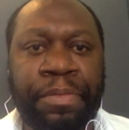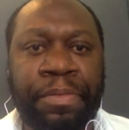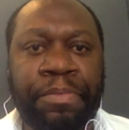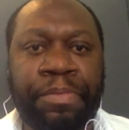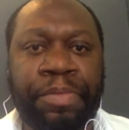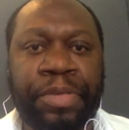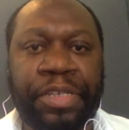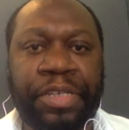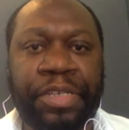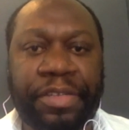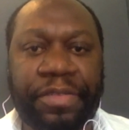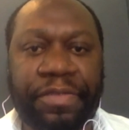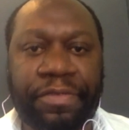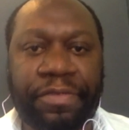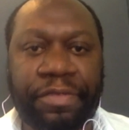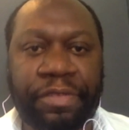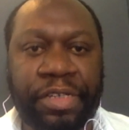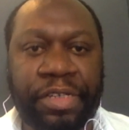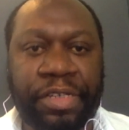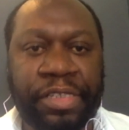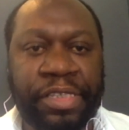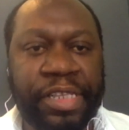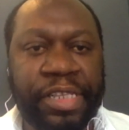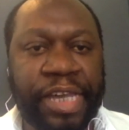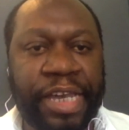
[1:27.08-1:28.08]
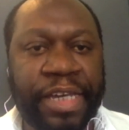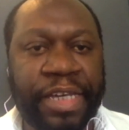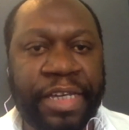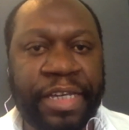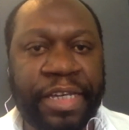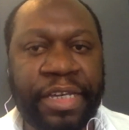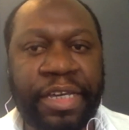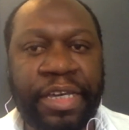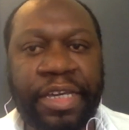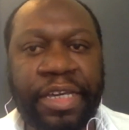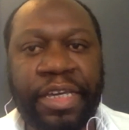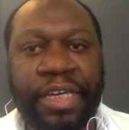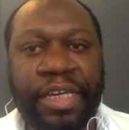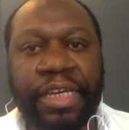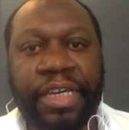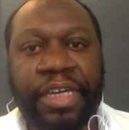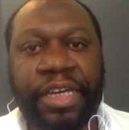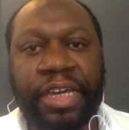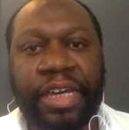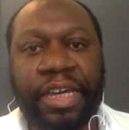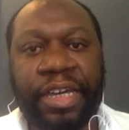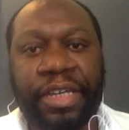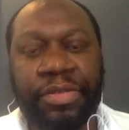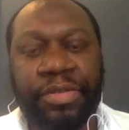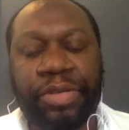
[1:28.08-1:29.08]
pitiful. It's like
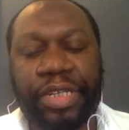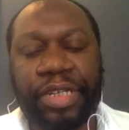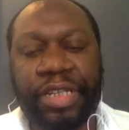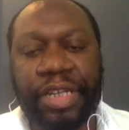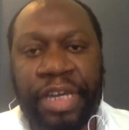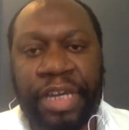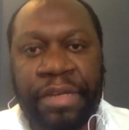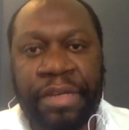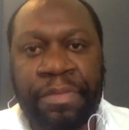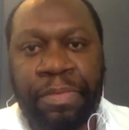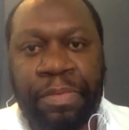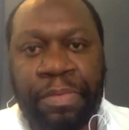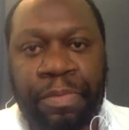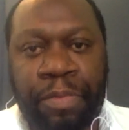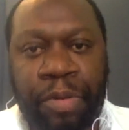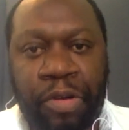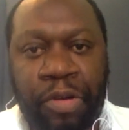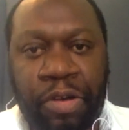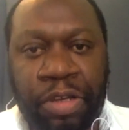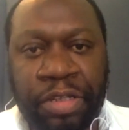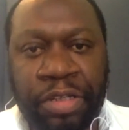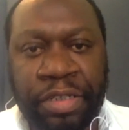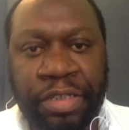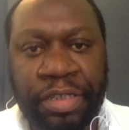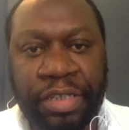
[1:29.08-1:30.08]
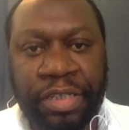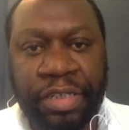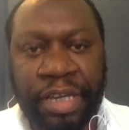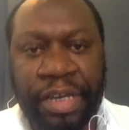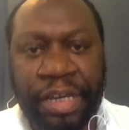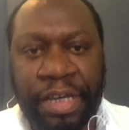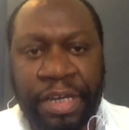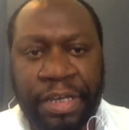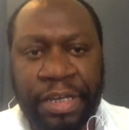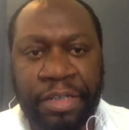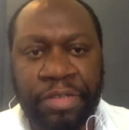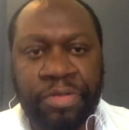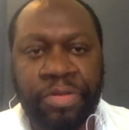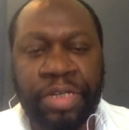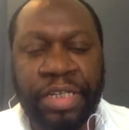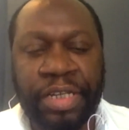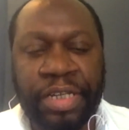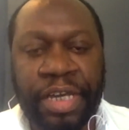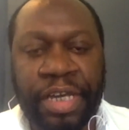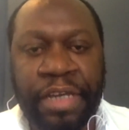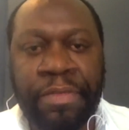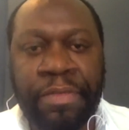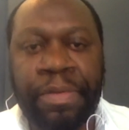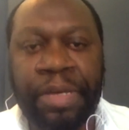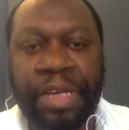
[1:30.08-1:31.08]

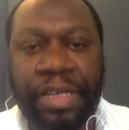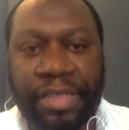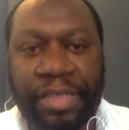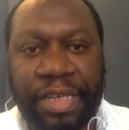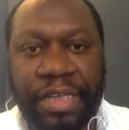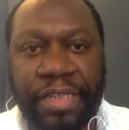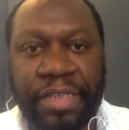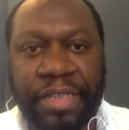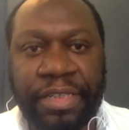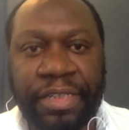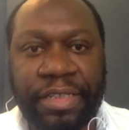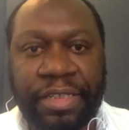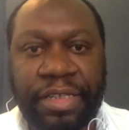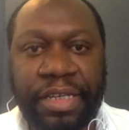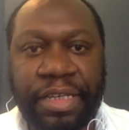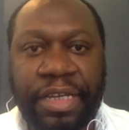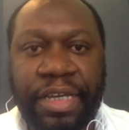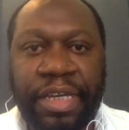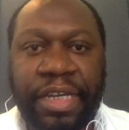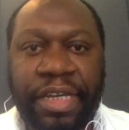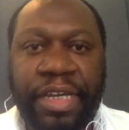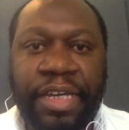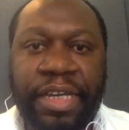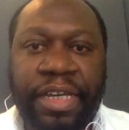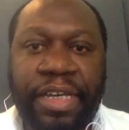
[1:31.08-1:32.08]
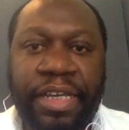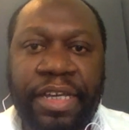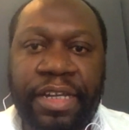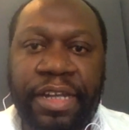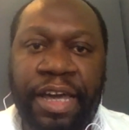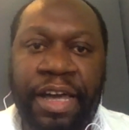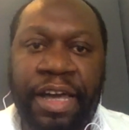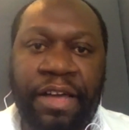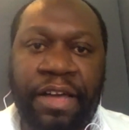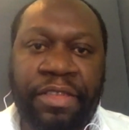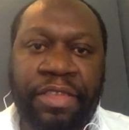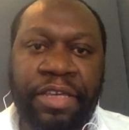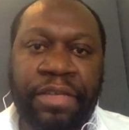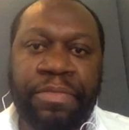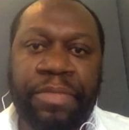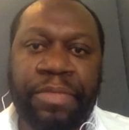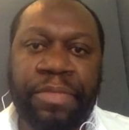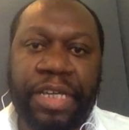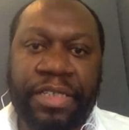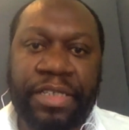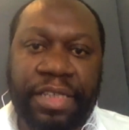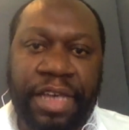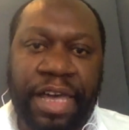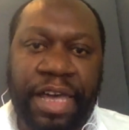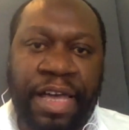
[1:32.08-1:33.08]
28%. Now, that
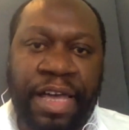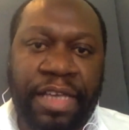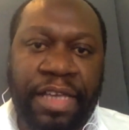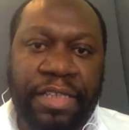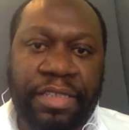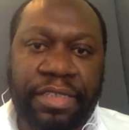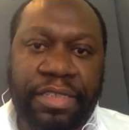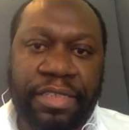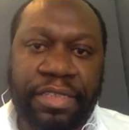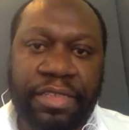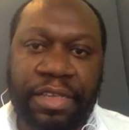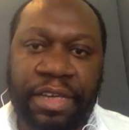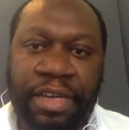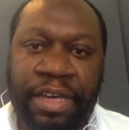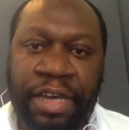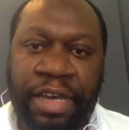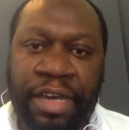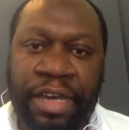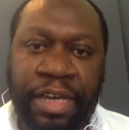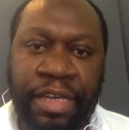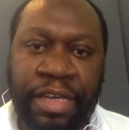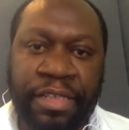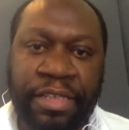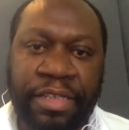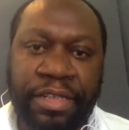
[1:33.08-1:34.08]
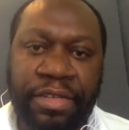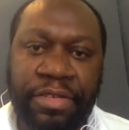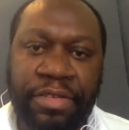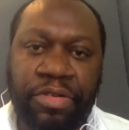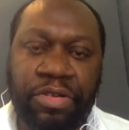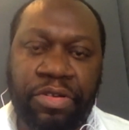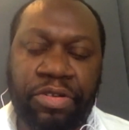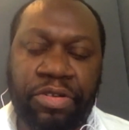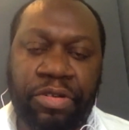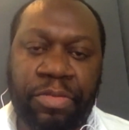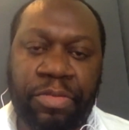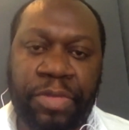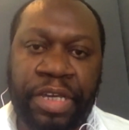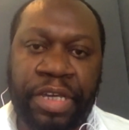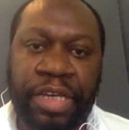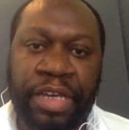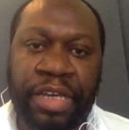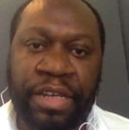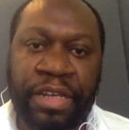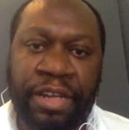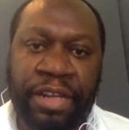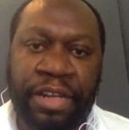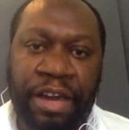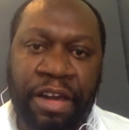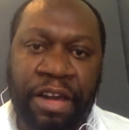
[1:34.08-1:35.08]
makes us, as an economy,
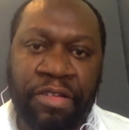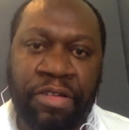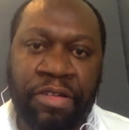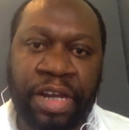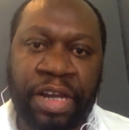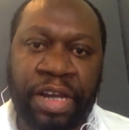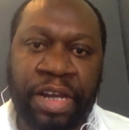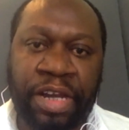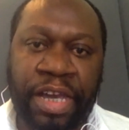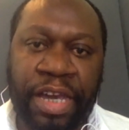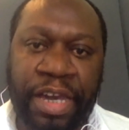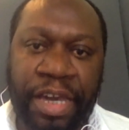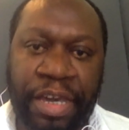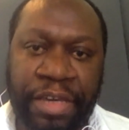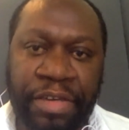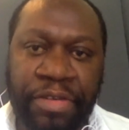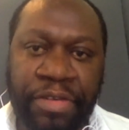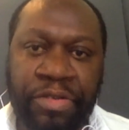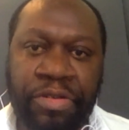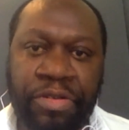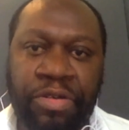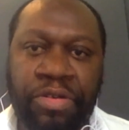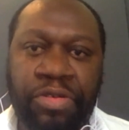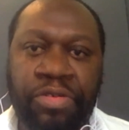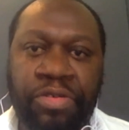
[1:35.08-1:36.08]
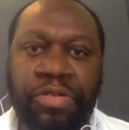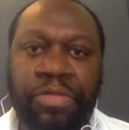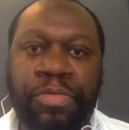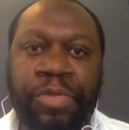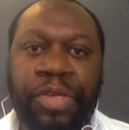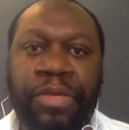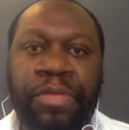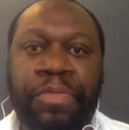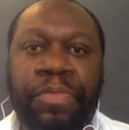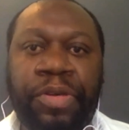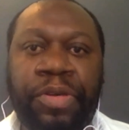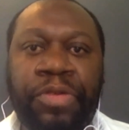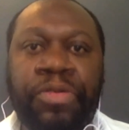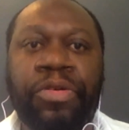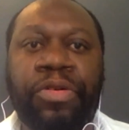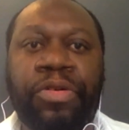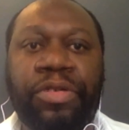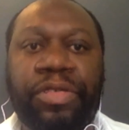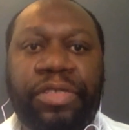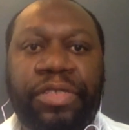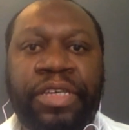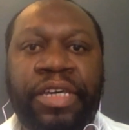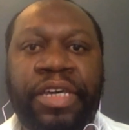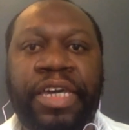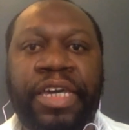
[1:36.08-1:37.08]
an outlier economy,
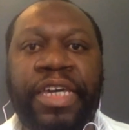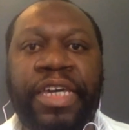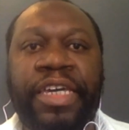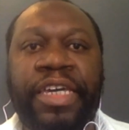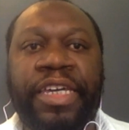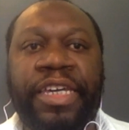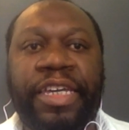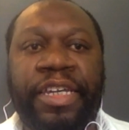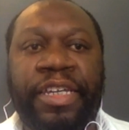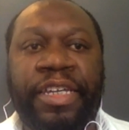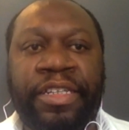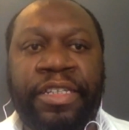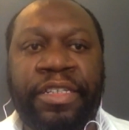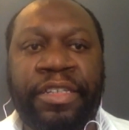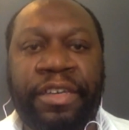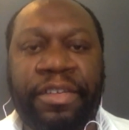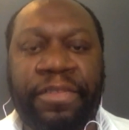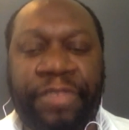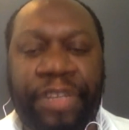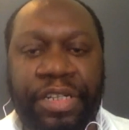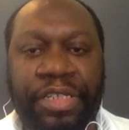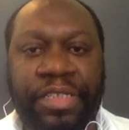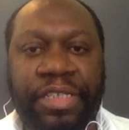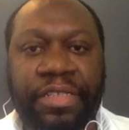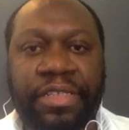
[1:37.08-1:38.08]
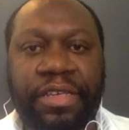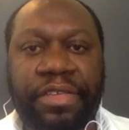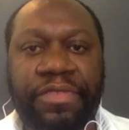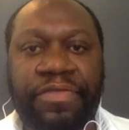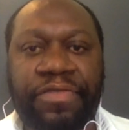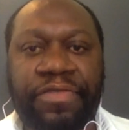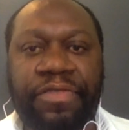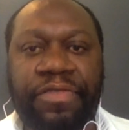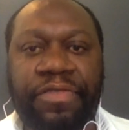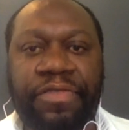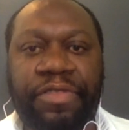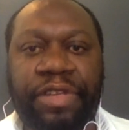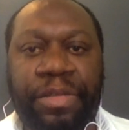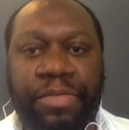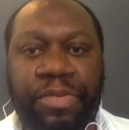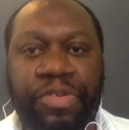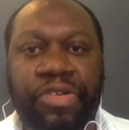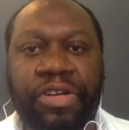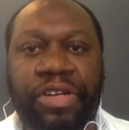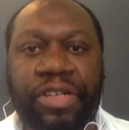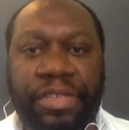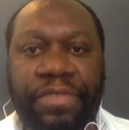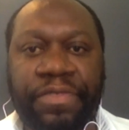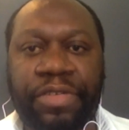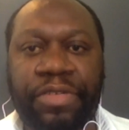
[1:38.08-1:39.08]
because in very successful
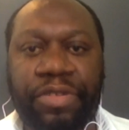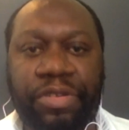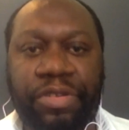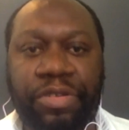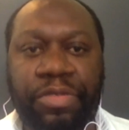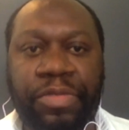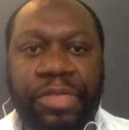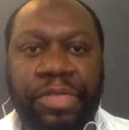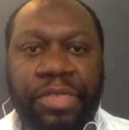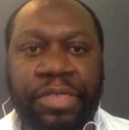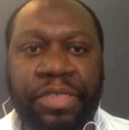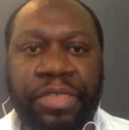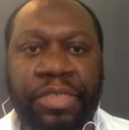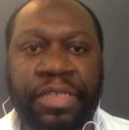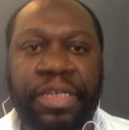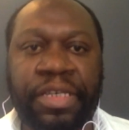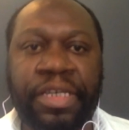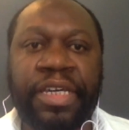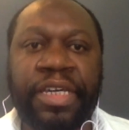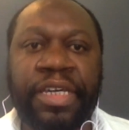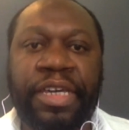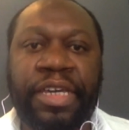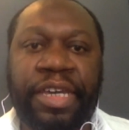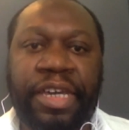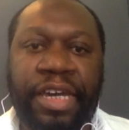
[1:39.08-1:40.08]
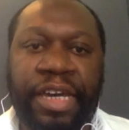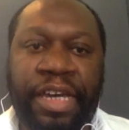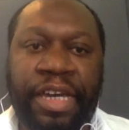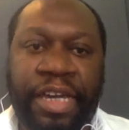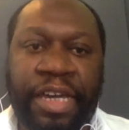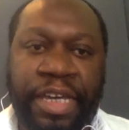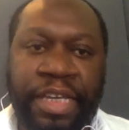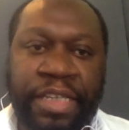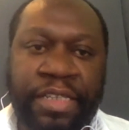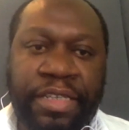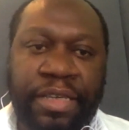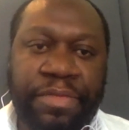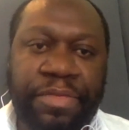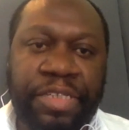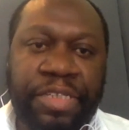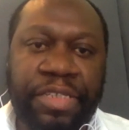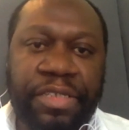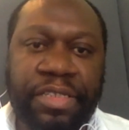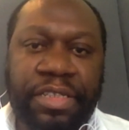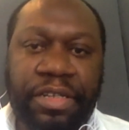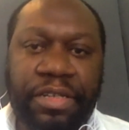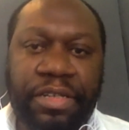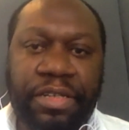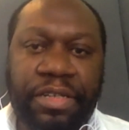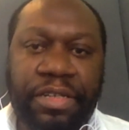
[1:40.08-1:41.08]
and progressive economies,
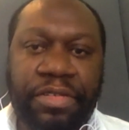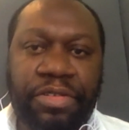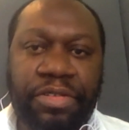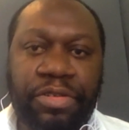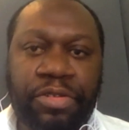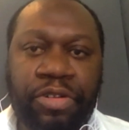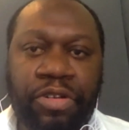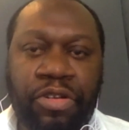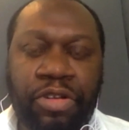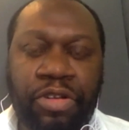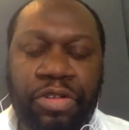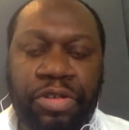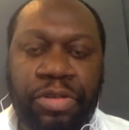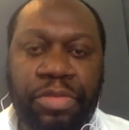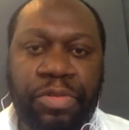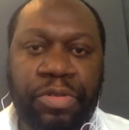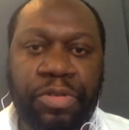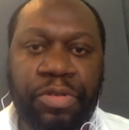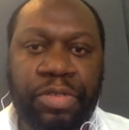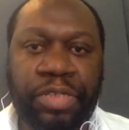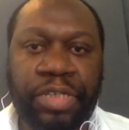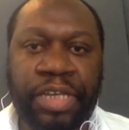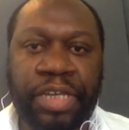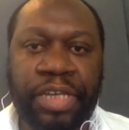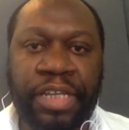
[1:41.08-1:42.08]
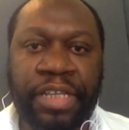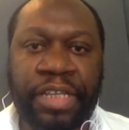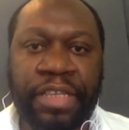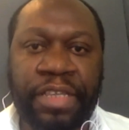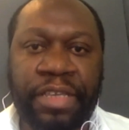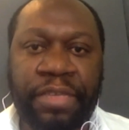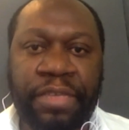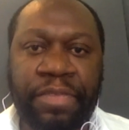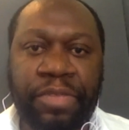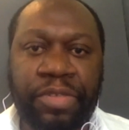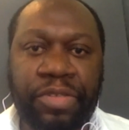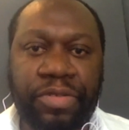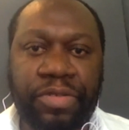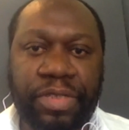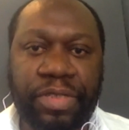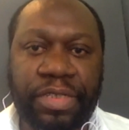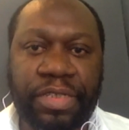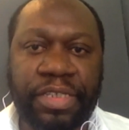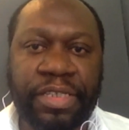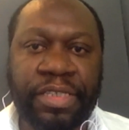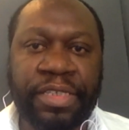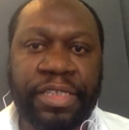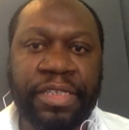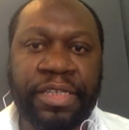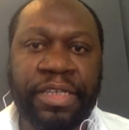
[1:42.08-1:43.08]
SMEs tend to contribute anything between
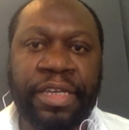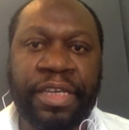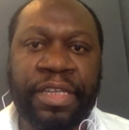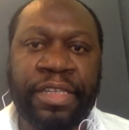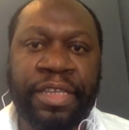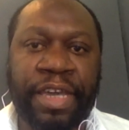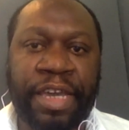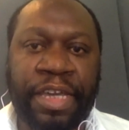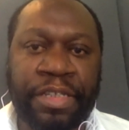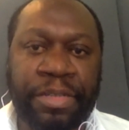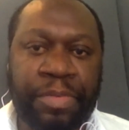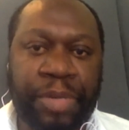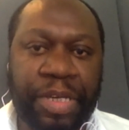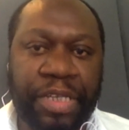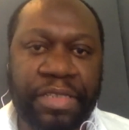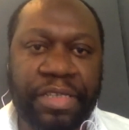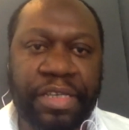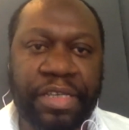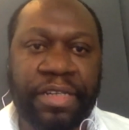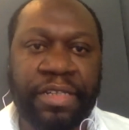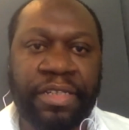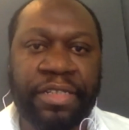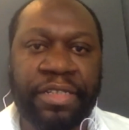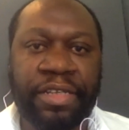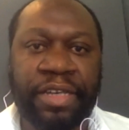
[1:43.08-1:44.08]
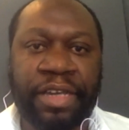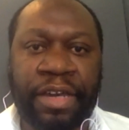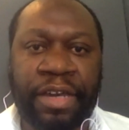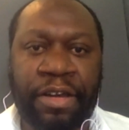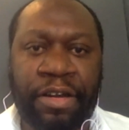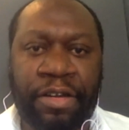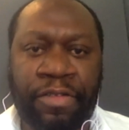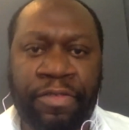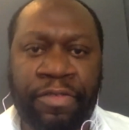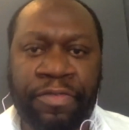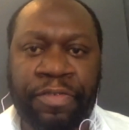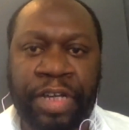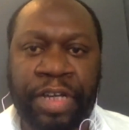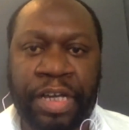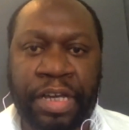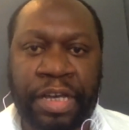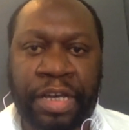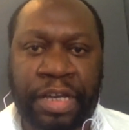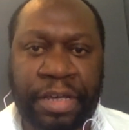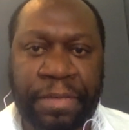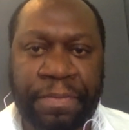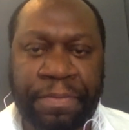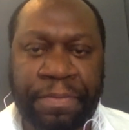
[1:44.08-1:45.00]
60 and 80% of